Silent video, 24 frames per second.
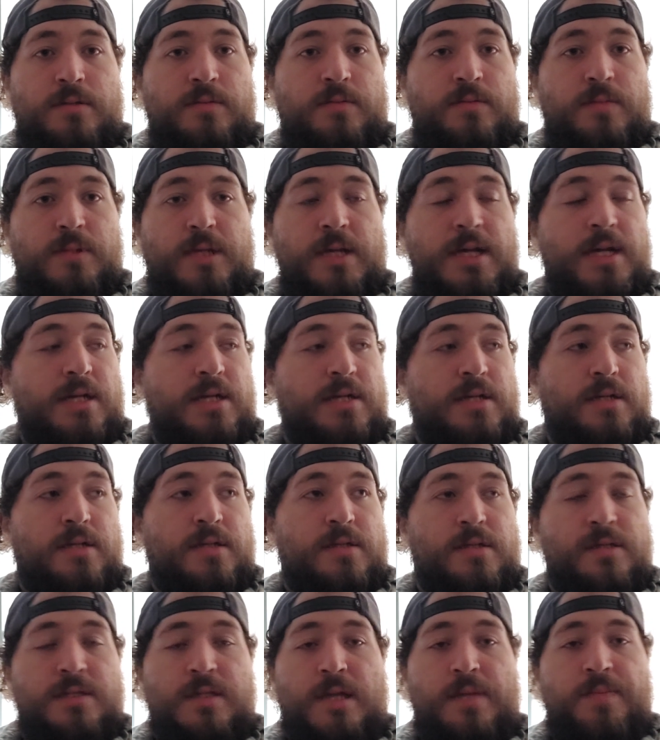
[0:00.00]
We gotta
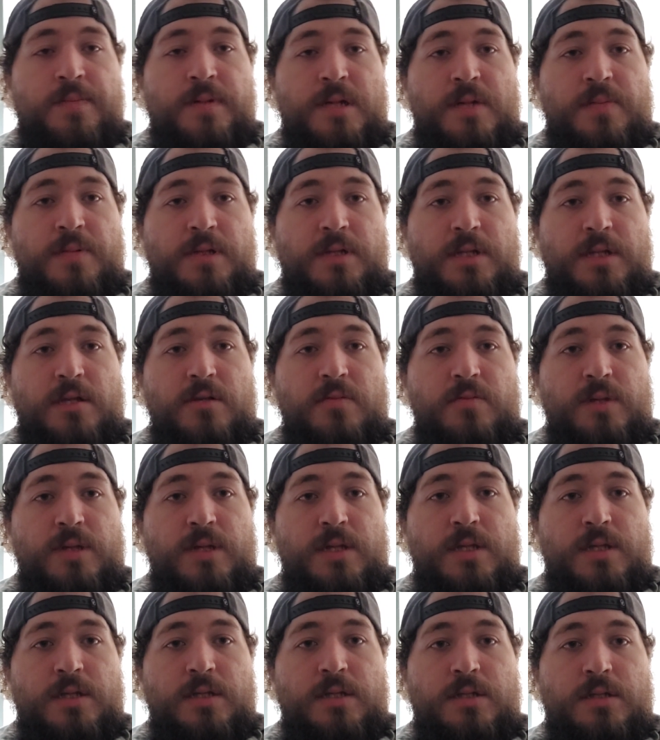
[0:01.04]
step it up a little
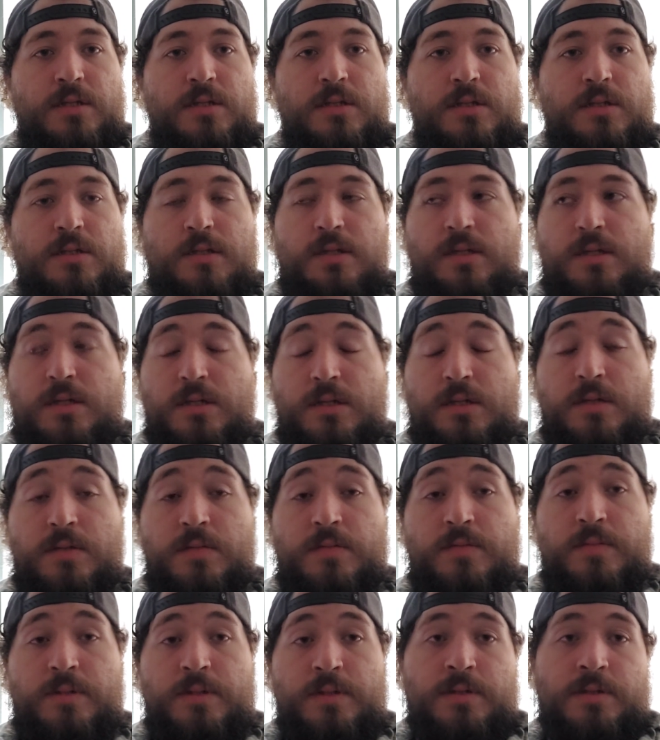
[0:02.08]
bit.
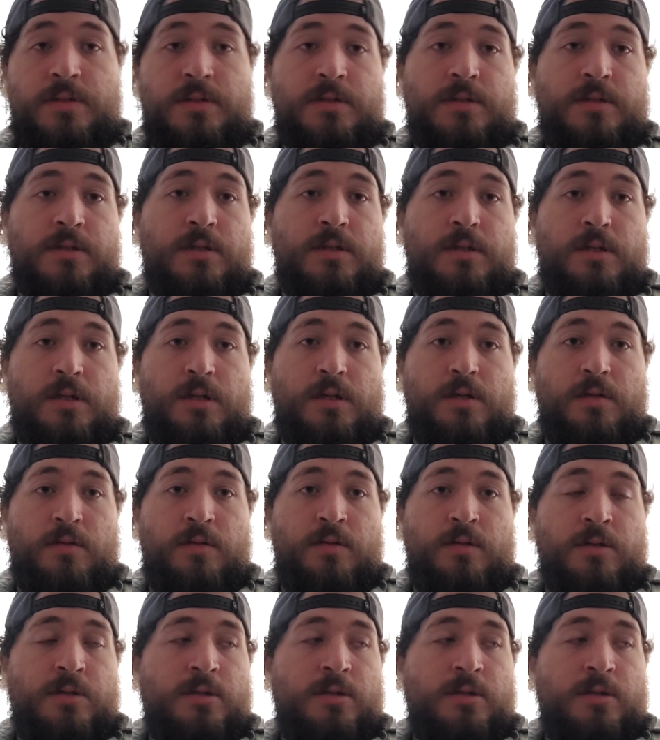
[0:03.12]
Um, you know,